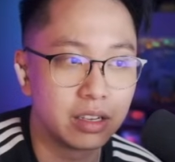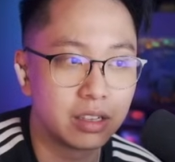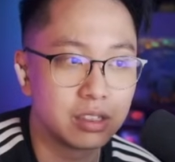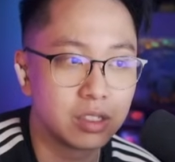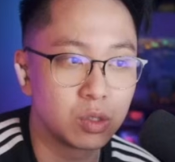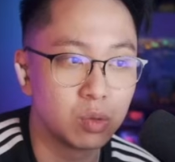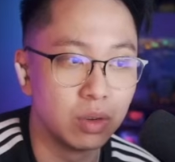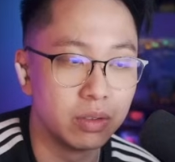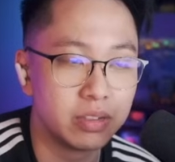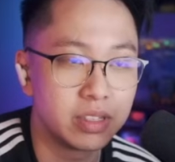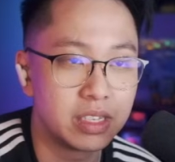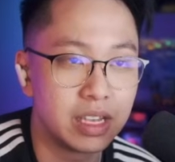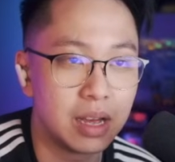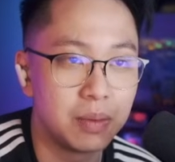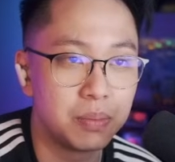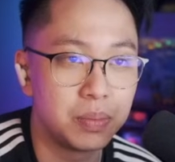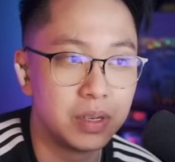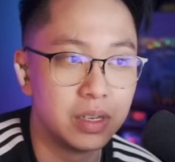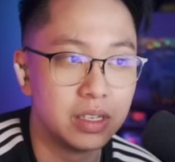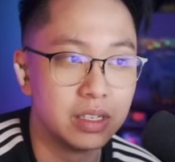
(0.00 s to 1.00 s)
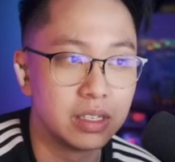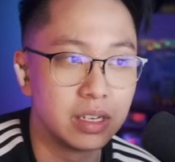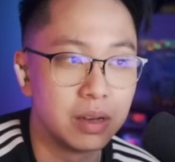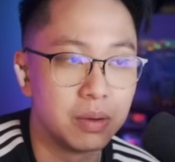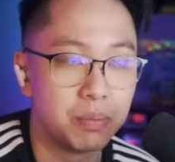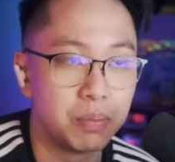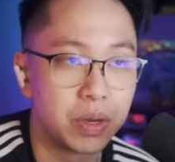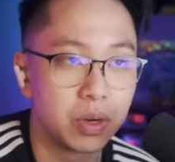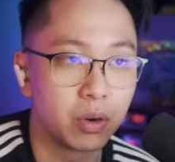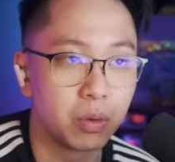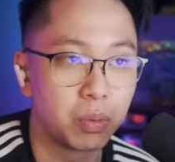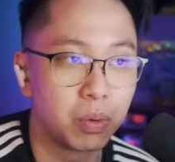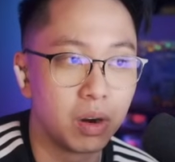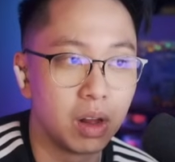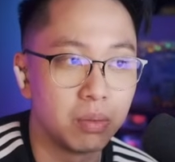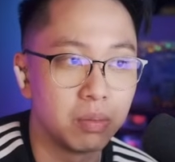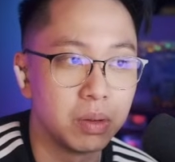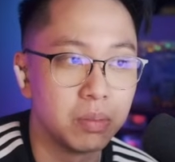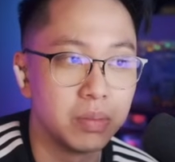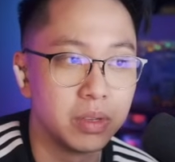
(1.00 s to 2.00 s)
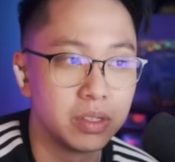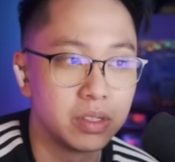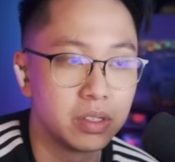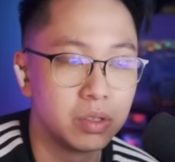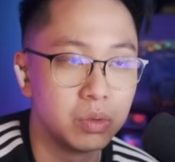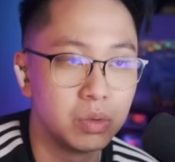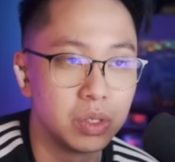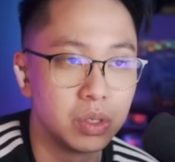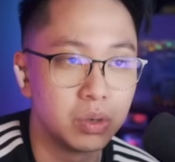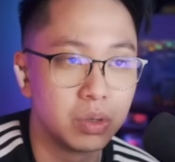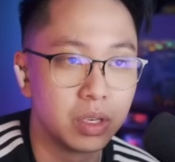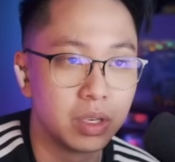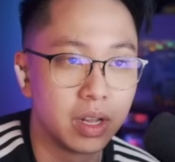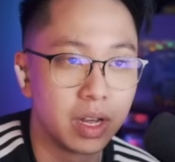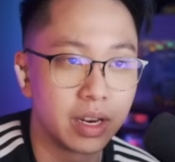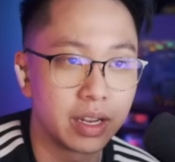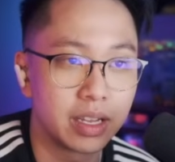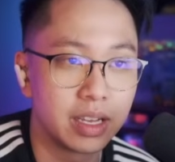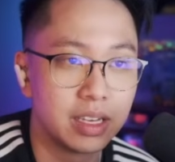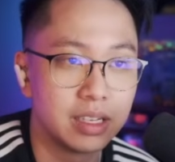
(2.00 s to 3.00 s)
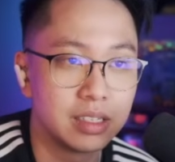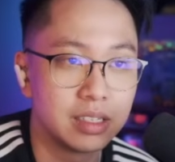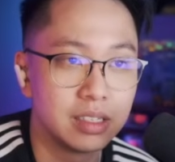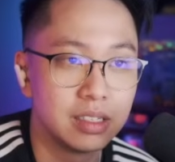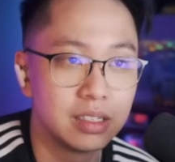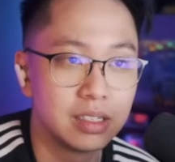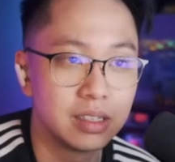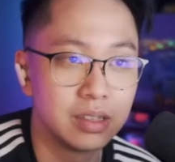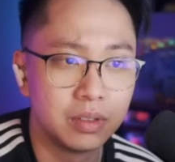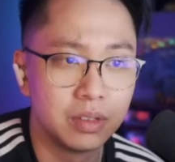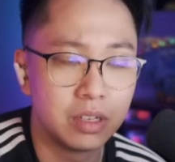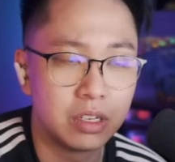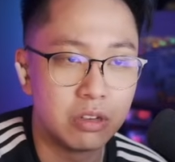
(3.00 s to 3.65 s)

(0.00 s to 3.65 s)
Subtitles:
Swift Step is a bigger problem than Suzu in a lot of cases.